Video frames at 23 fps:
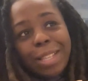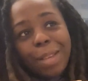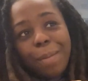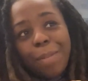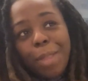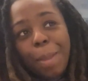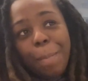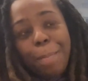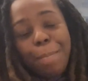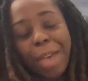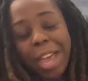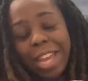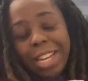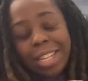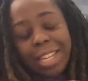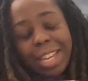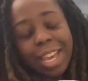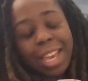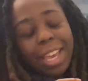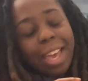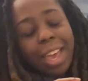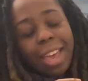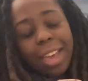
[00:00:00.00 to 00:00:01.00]
of the
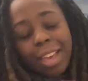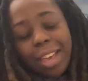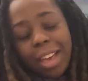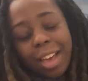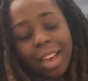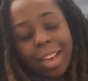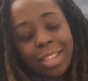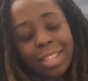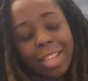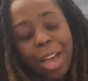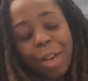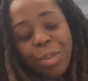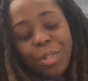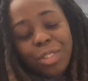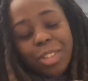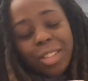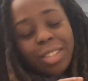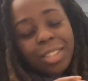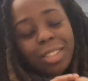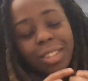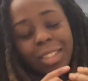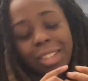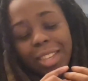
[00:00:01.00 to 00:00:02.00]
bending, and guys, I was
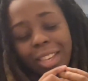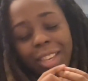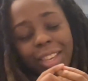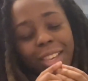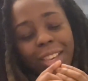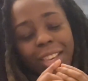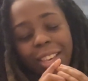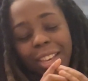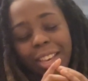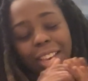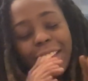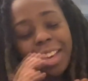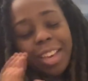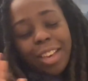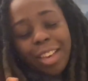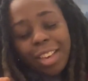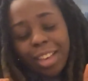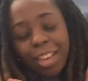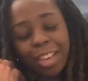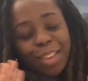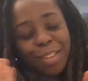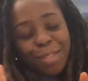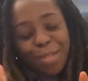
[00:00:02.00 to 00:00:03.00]
just,
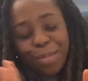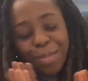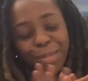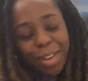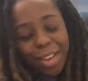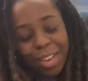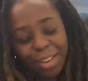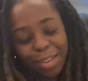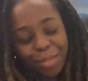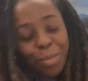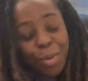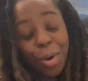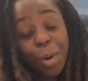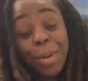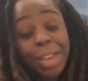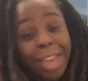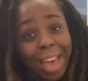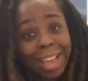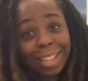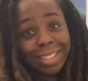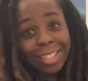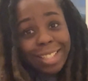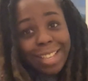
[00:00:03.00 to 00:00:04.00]
we'll
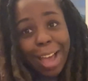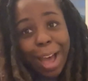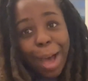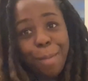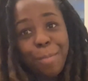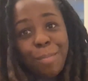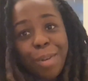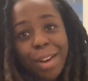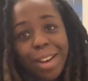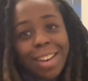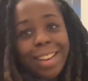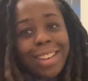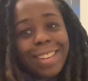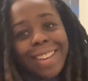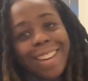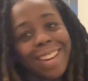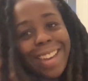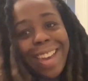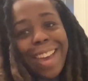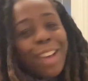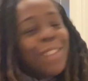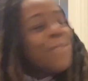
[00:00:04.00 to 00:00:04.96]
get to that. But okay,